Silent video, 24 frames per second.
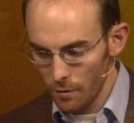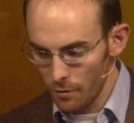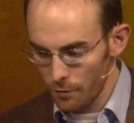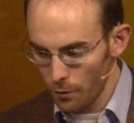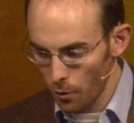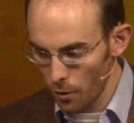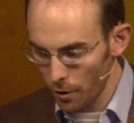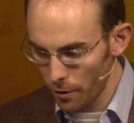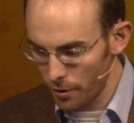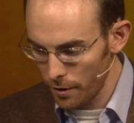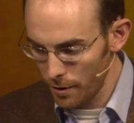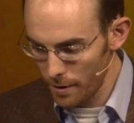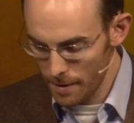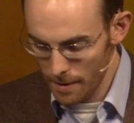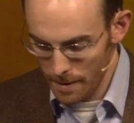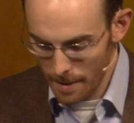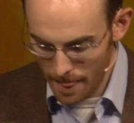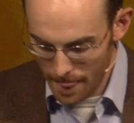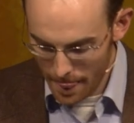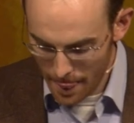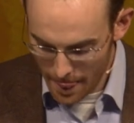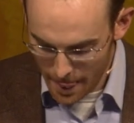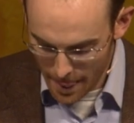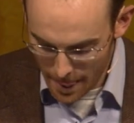Fourth,
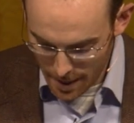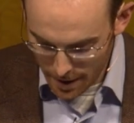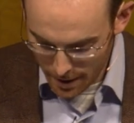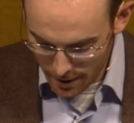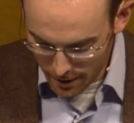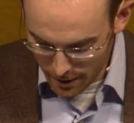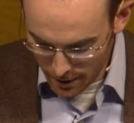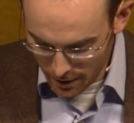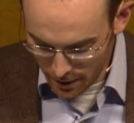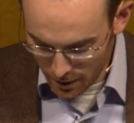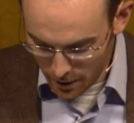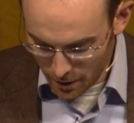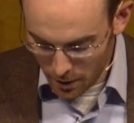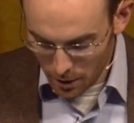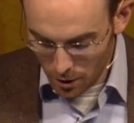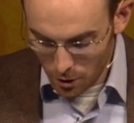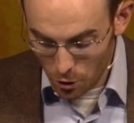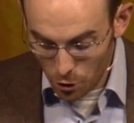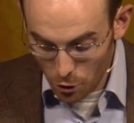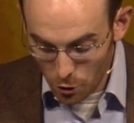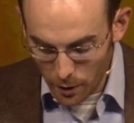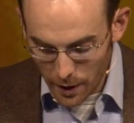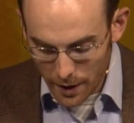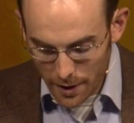
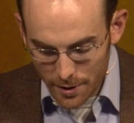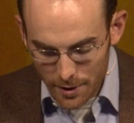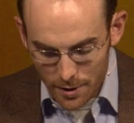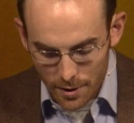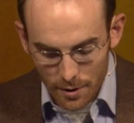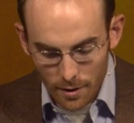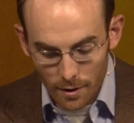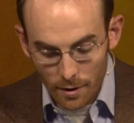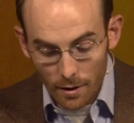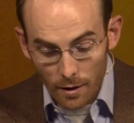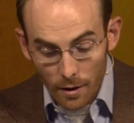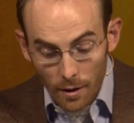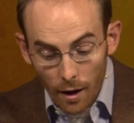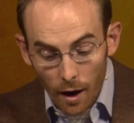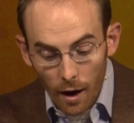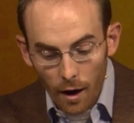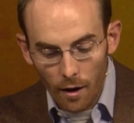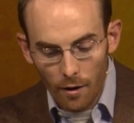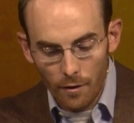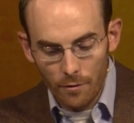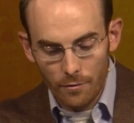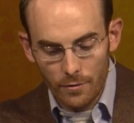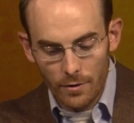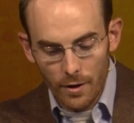Lewis
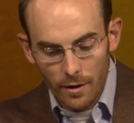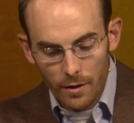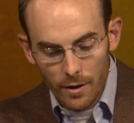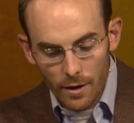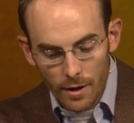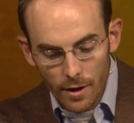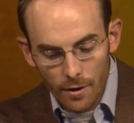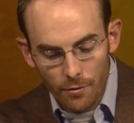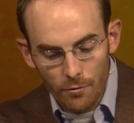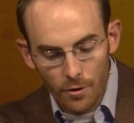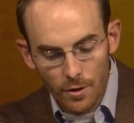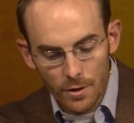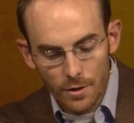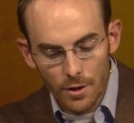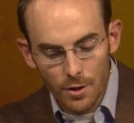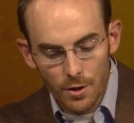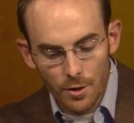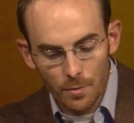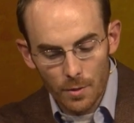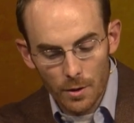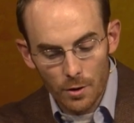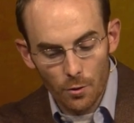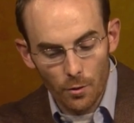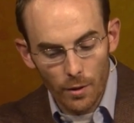loved the
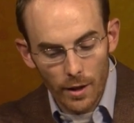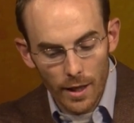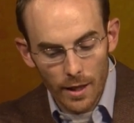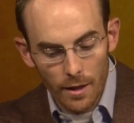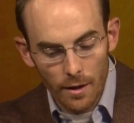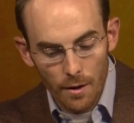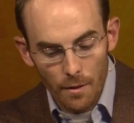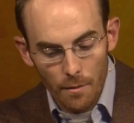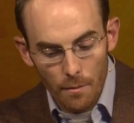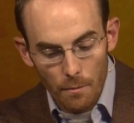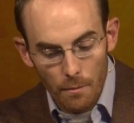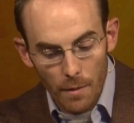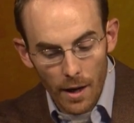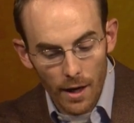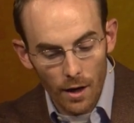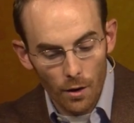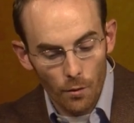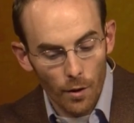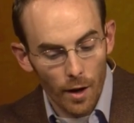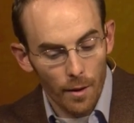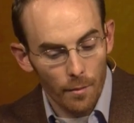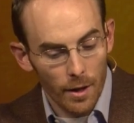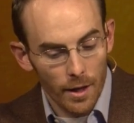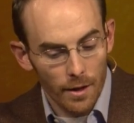differences between men and
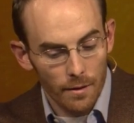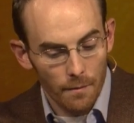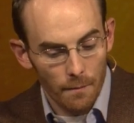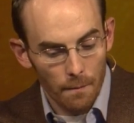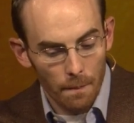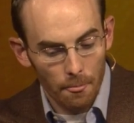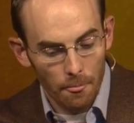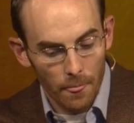women,